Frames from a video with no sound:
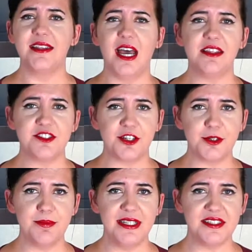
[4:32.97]
Now the
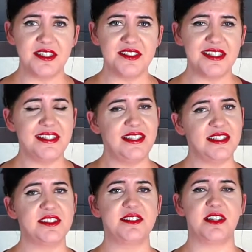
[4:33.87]
term mince doesn't
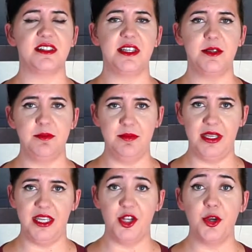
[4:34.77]
necessarily
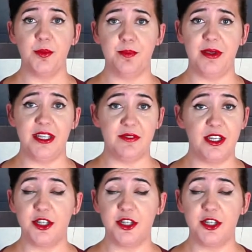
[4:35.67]
mean beef.